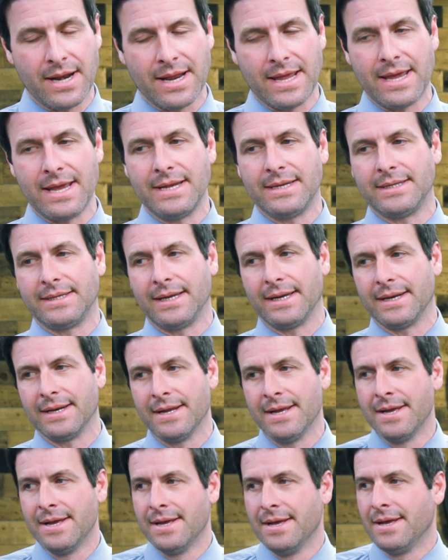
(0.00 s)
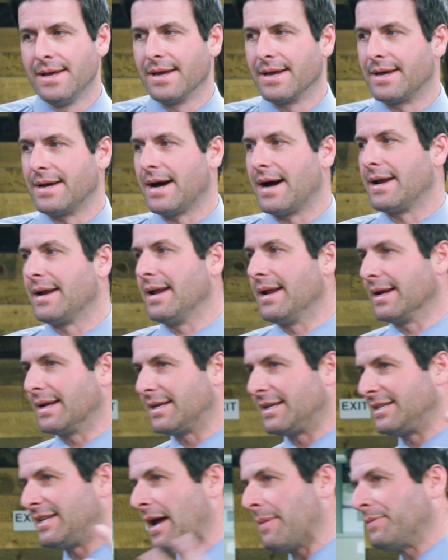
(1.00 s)
in Easton. Got an
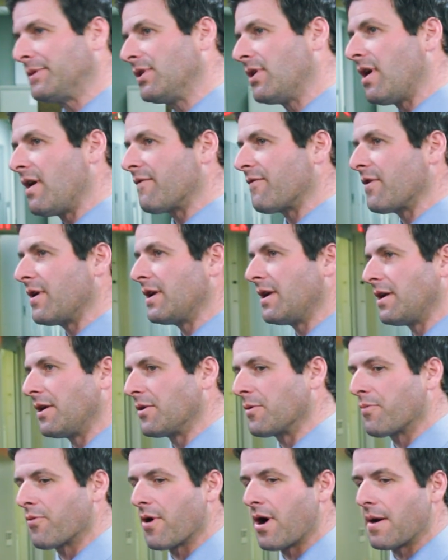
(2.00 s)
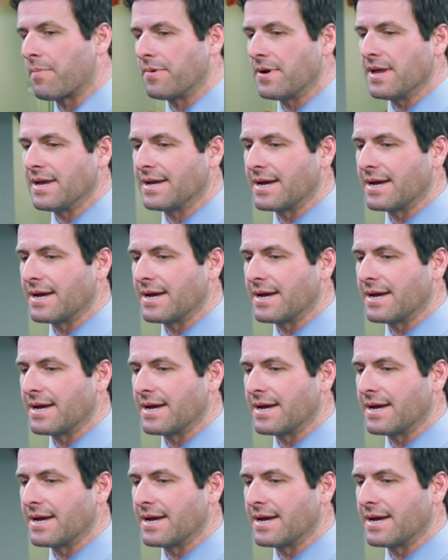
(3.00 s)
accepted offer on another property.